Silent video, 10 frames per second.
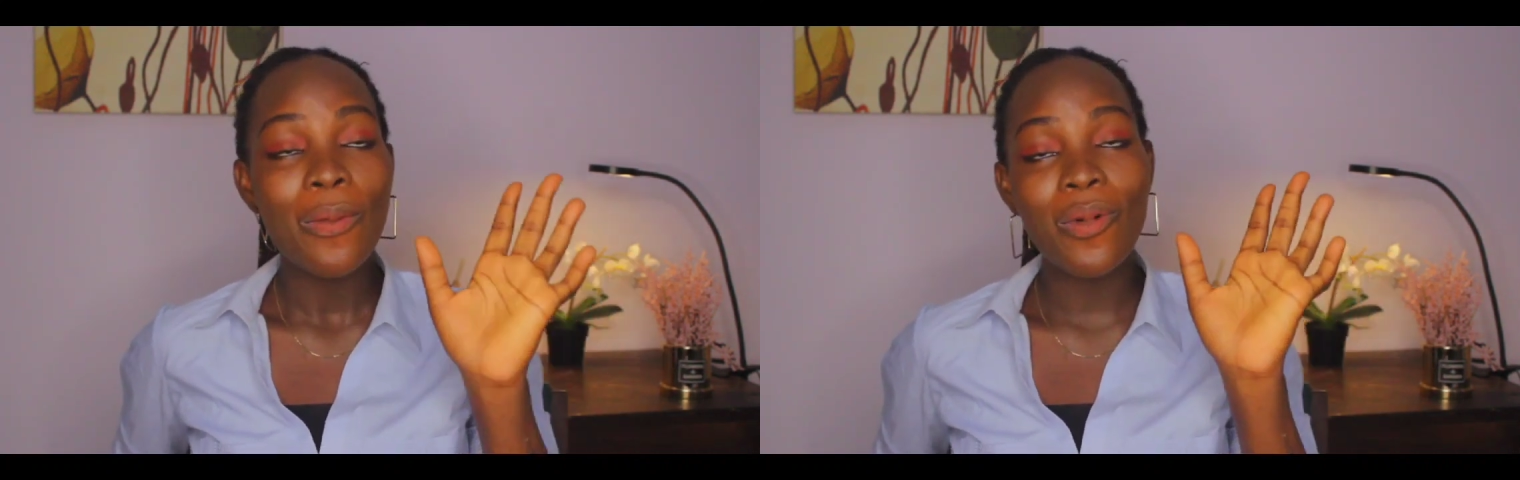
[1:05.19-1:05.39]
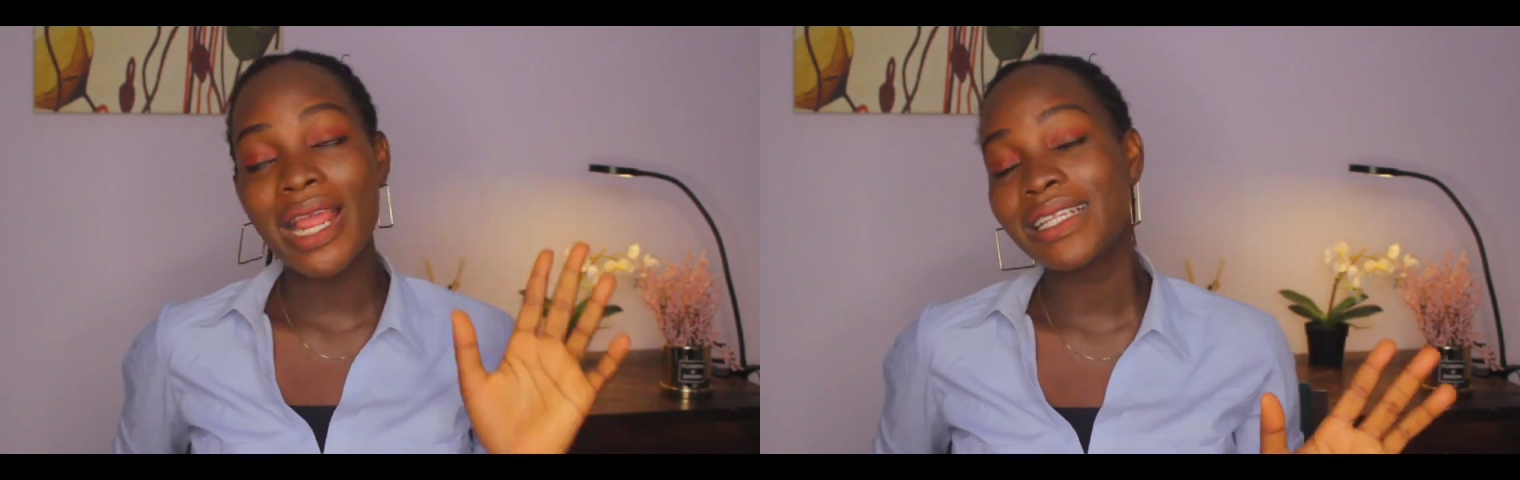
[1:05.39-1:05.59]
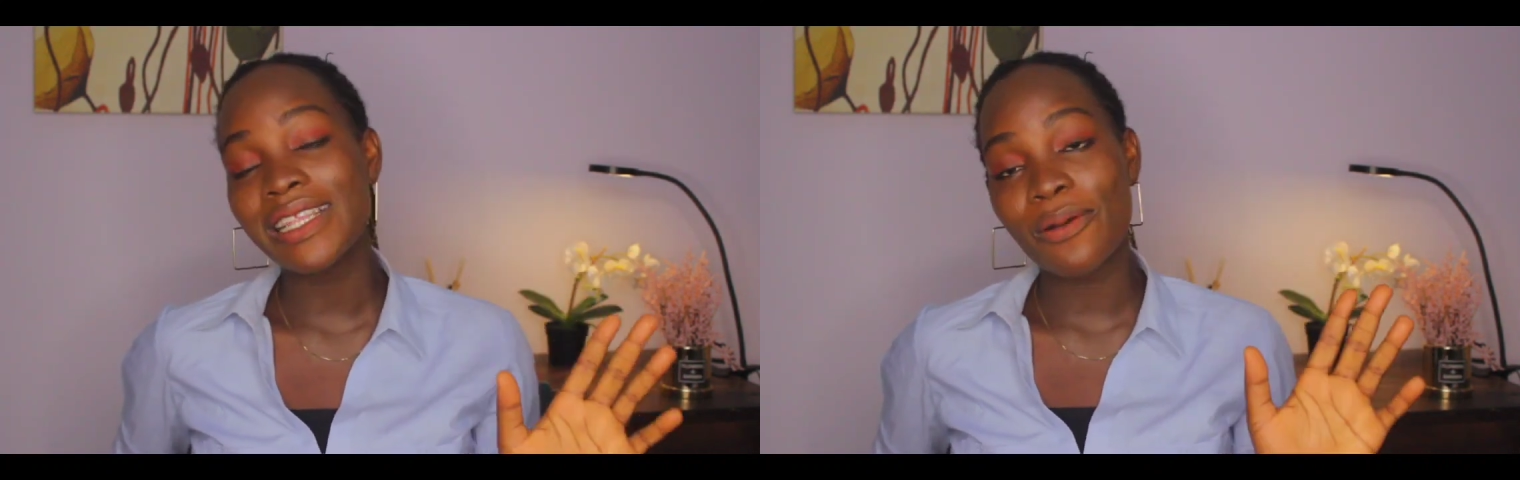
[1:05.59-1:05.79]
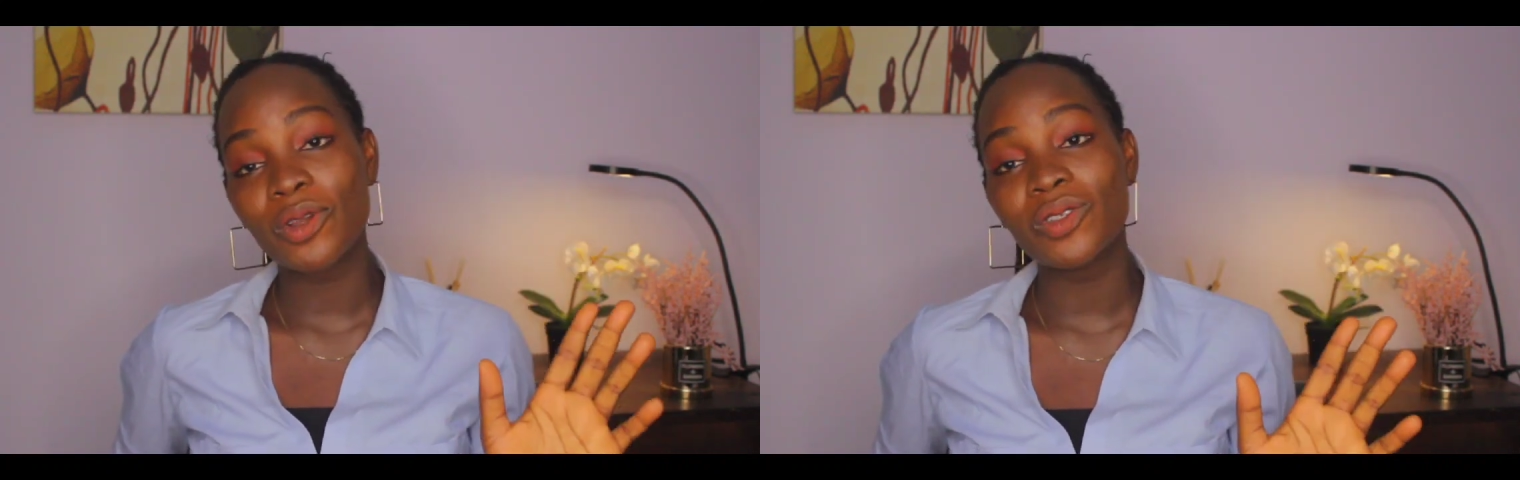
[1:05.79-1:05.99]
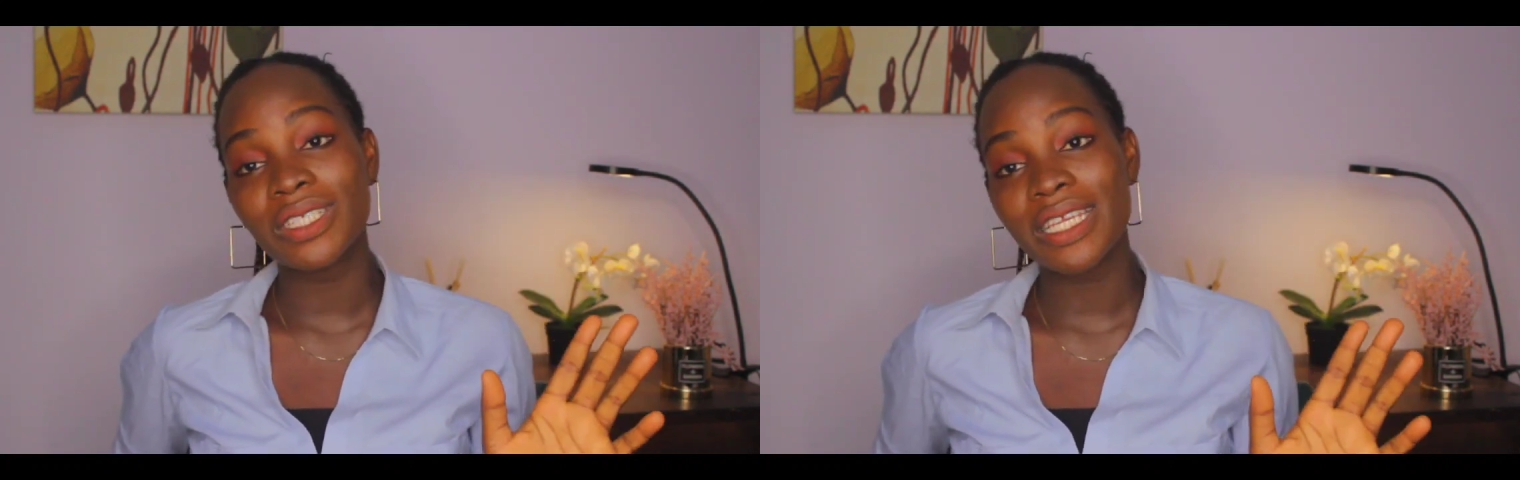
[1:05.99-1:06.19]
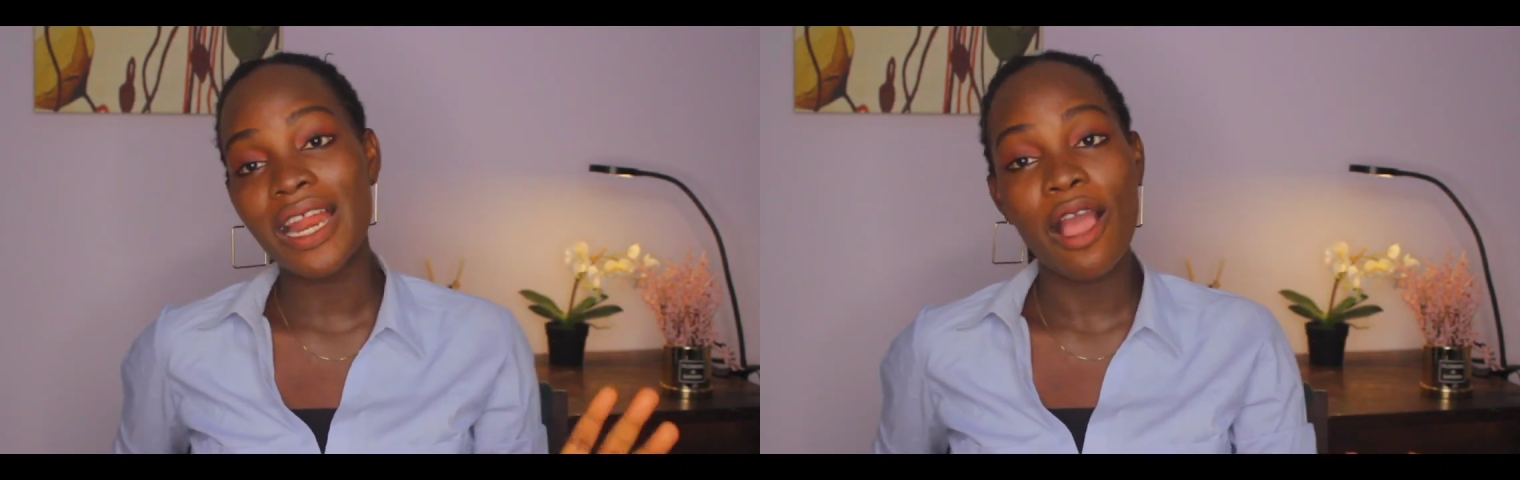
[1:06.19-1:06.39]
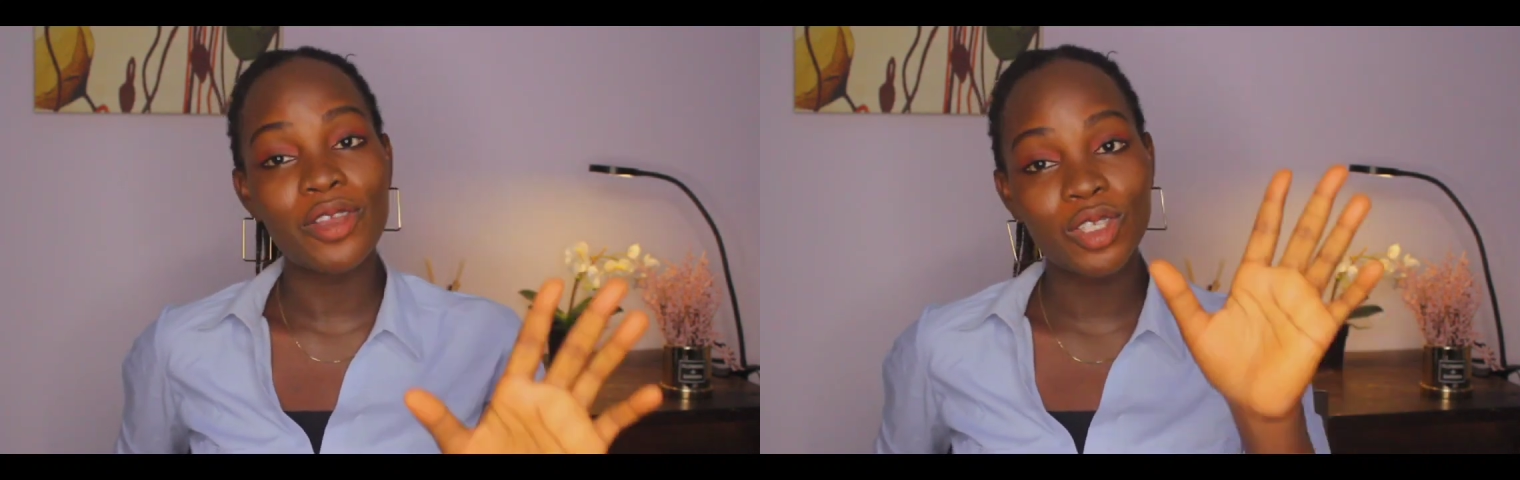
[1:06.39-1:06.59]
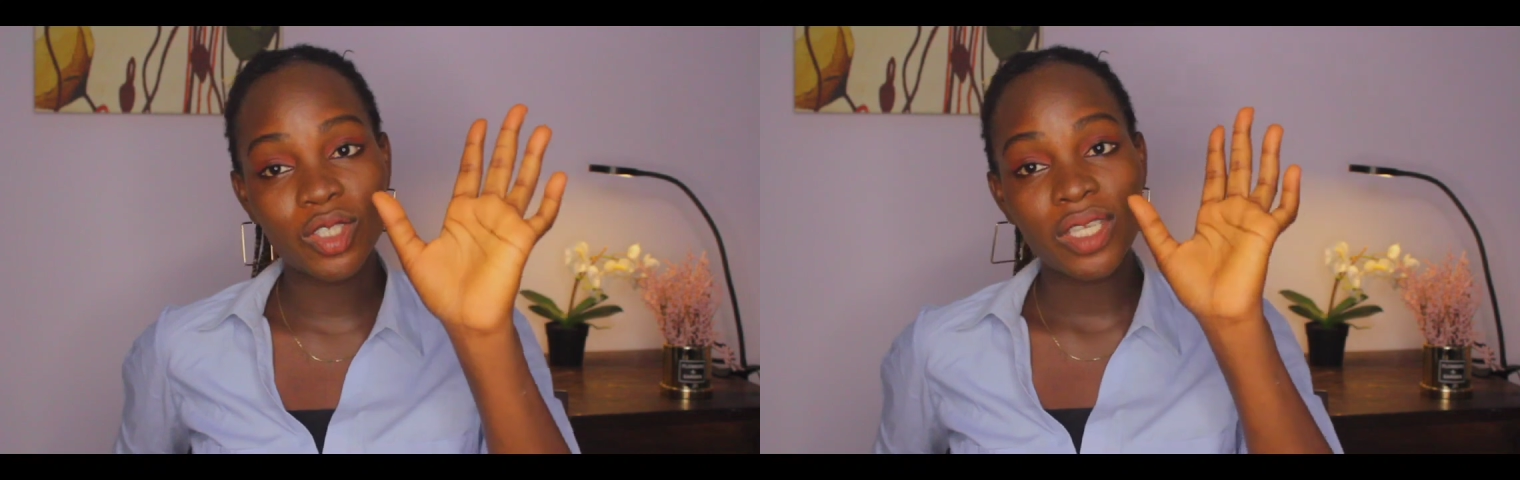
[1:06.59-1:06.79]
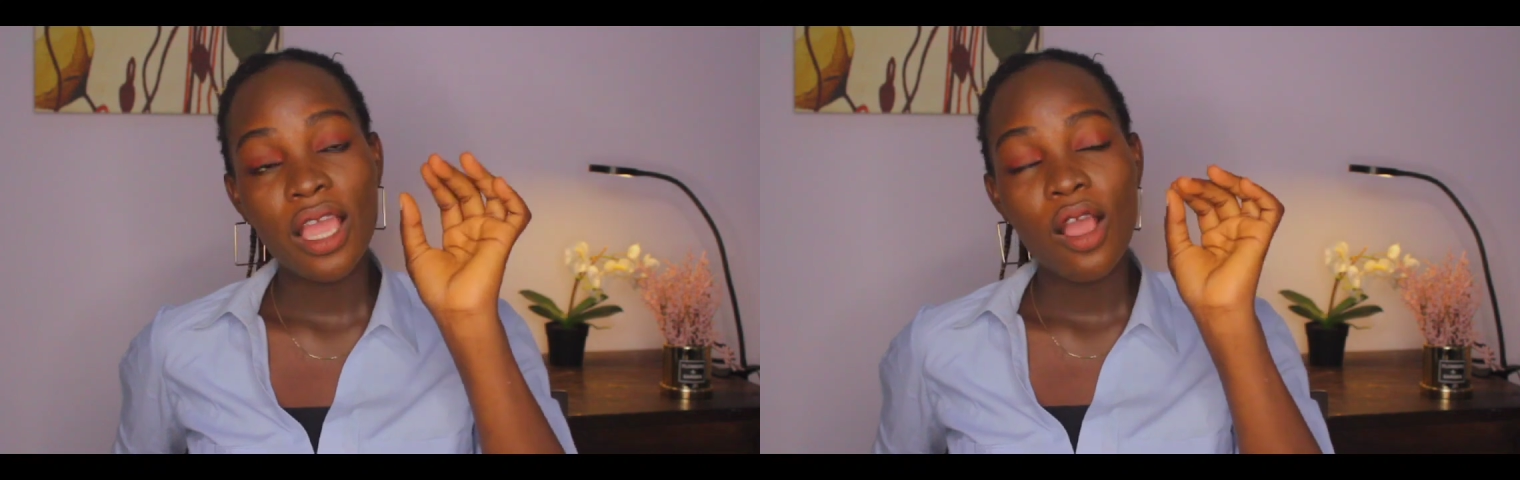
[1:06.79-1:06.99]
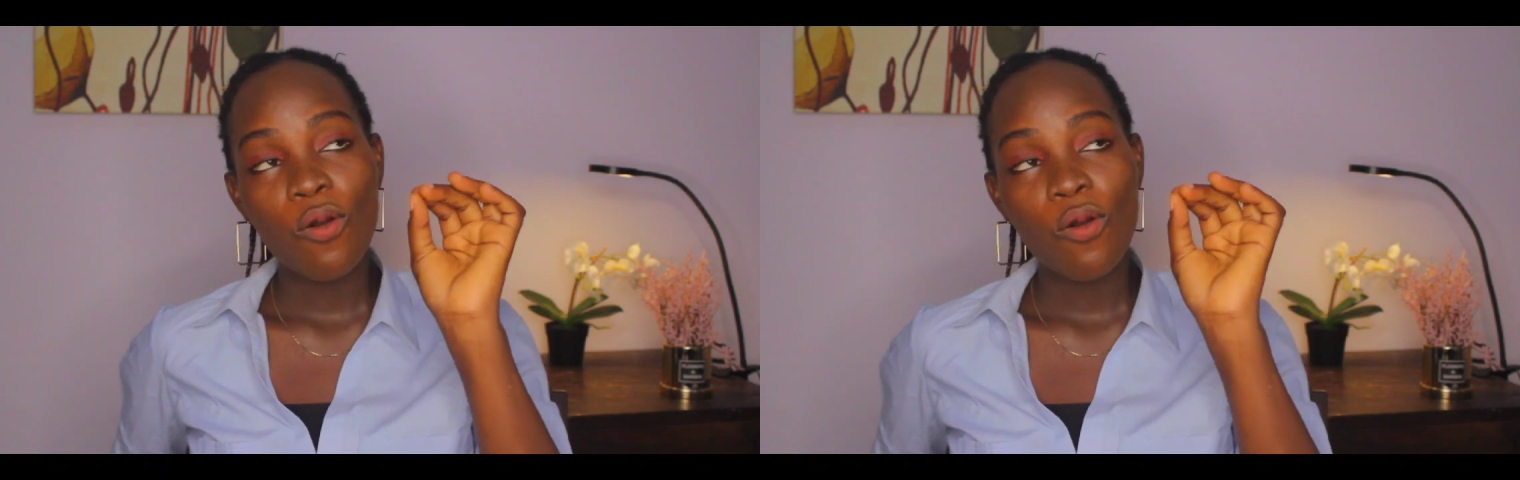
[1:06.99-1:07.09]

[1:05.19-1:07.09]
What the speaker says: but anything I'm going to say now is